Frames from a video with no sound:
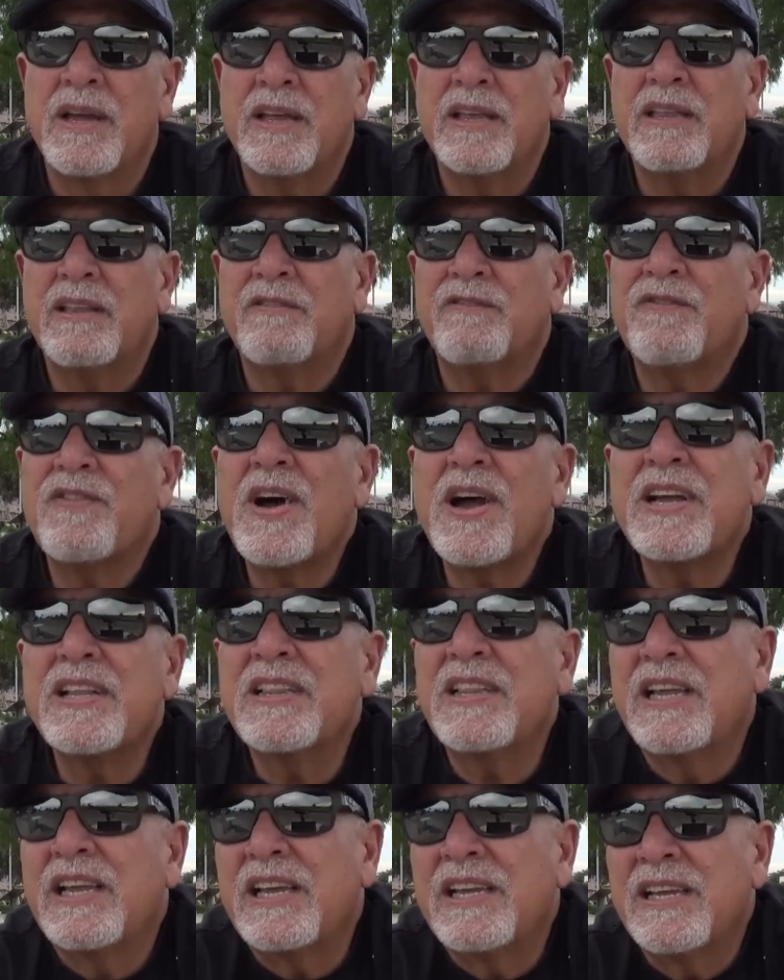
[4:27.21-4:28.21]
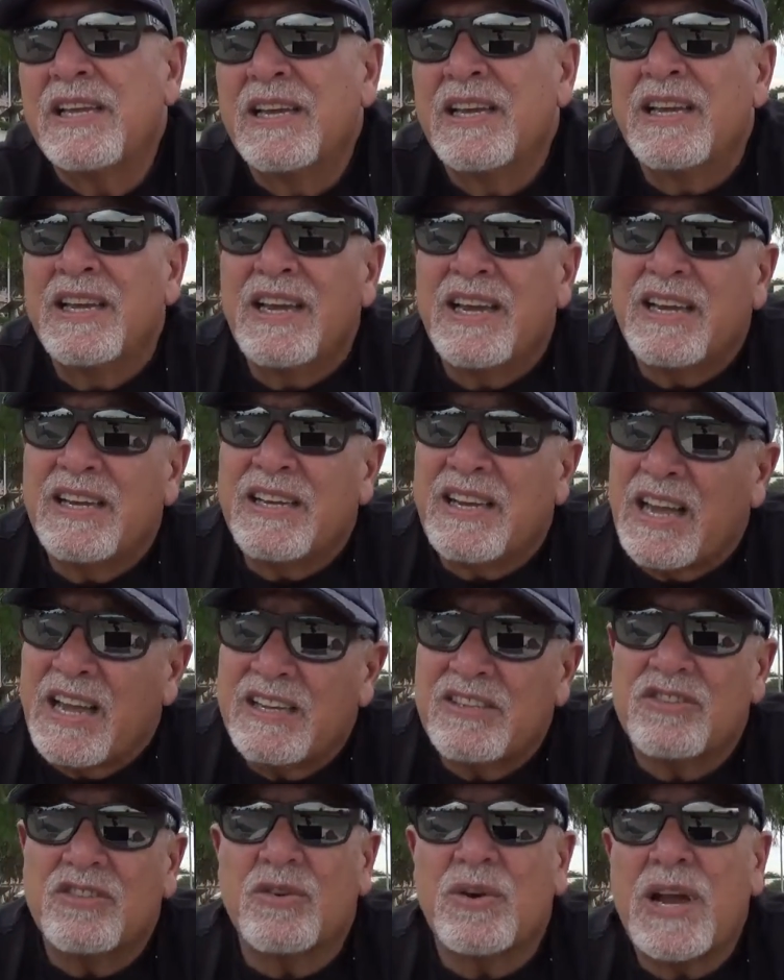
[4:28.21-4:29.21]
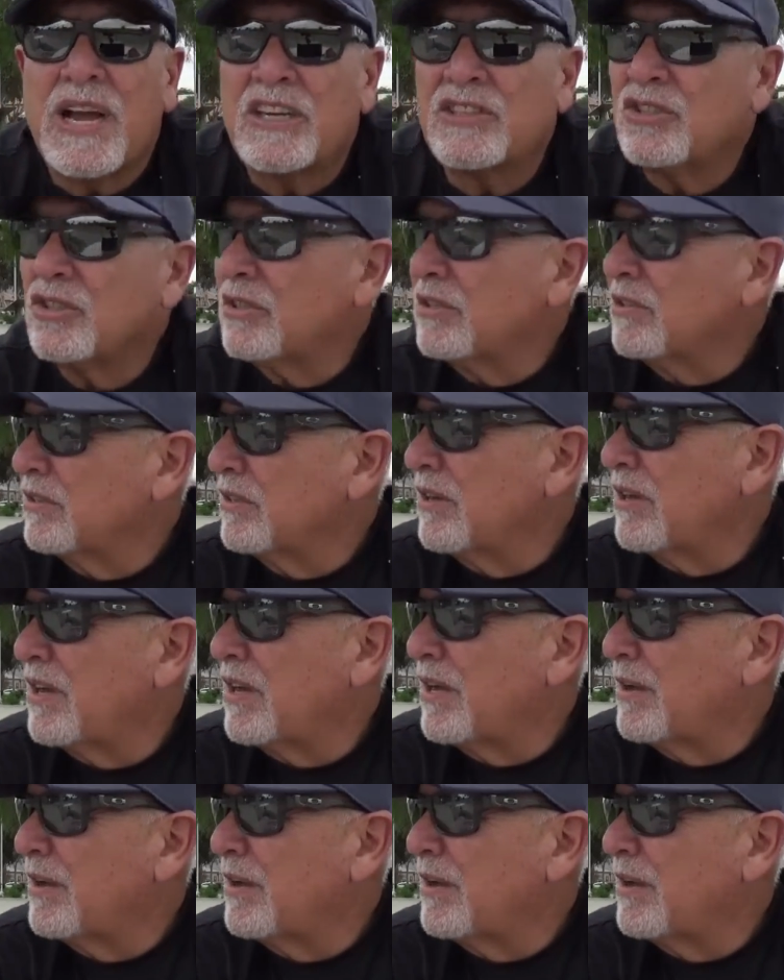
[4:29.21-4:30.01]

And then finally, head scratcher.